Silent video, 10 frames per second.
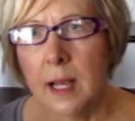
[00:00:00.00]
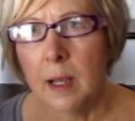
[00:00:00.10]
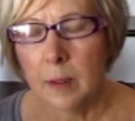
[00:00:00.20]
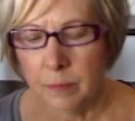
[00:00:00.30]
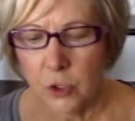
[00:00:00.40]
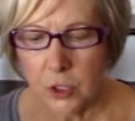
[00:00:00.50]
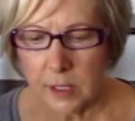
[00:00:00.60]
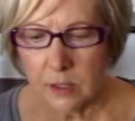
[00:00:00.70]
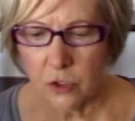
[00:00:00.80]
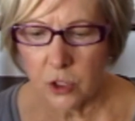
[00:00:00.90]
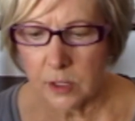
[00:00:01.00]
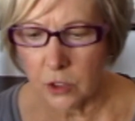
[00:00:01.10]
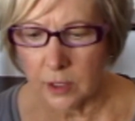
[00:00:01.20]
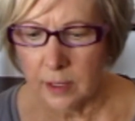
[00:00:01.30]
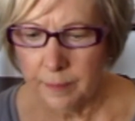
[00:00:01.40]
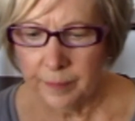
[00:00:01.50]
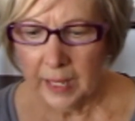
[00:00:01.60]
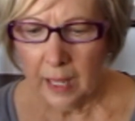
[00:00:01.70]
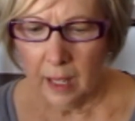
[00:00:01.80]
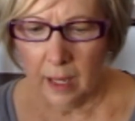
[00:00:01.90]
um, she's, she's good.
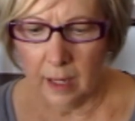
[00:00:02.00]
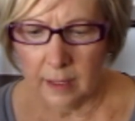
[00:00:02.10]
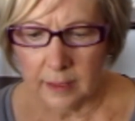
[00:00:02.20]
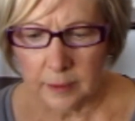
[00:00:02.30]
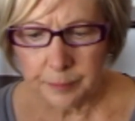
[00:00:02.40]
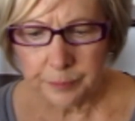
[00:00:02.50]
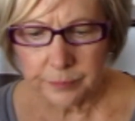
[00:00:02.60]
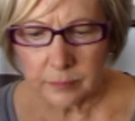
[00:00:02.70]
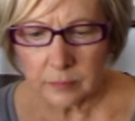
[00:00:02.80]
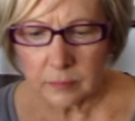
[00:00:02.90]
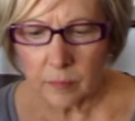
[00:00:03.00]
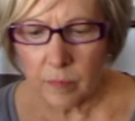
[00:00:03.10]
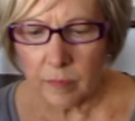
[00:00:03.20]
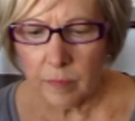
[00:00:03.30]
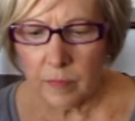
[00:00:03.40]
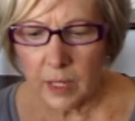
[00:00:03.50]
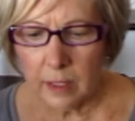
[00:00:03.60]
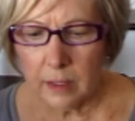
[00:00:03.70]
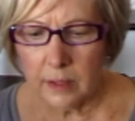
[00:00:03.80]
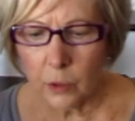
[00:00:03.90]
Um,
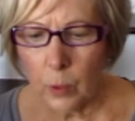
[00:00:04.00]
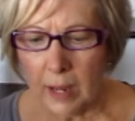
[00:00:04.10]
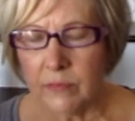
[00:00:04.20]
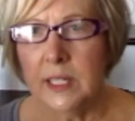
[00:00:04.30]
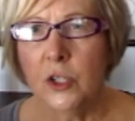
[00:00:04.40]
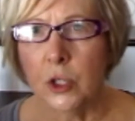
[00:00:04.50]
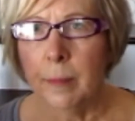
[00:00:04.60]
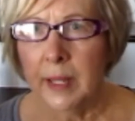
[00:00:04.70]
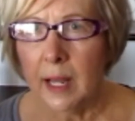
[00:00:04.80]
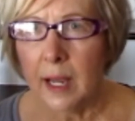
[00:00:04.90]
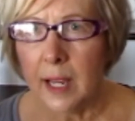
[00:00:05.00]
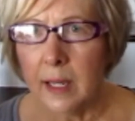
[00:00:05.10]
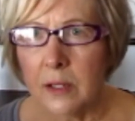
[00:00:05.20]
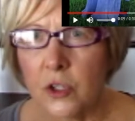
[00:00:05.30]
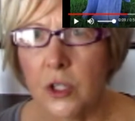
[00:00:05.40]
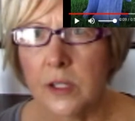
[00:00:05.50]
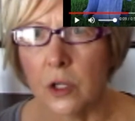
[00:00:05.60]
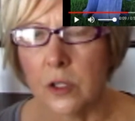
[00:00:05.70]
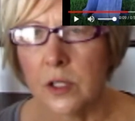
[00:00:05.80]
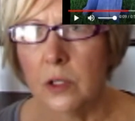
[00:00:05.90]
The Crafty Gemini, she's
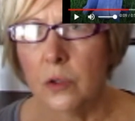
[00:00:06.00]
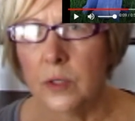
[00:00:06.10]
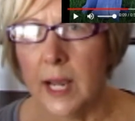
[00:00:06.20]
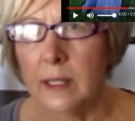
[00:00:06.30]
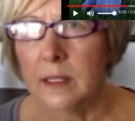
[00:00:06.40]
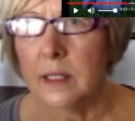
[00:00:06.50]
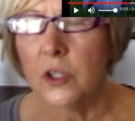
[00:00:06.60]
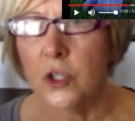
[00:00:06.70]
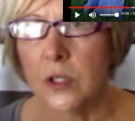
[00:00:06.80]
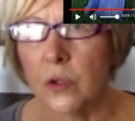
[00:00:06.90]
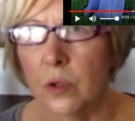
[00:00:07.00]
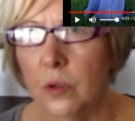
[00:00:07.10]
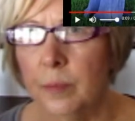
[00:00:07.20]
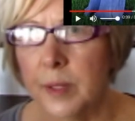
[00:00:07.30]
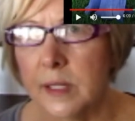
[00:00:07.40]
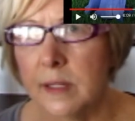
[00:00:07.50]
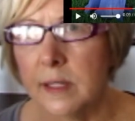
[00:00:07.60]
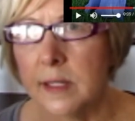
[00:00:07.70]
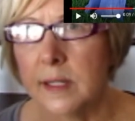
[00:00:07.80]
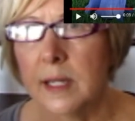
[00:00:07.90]
also talented. She has her own
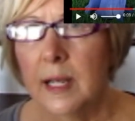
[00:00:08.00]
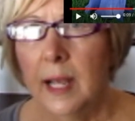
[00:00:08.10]
business,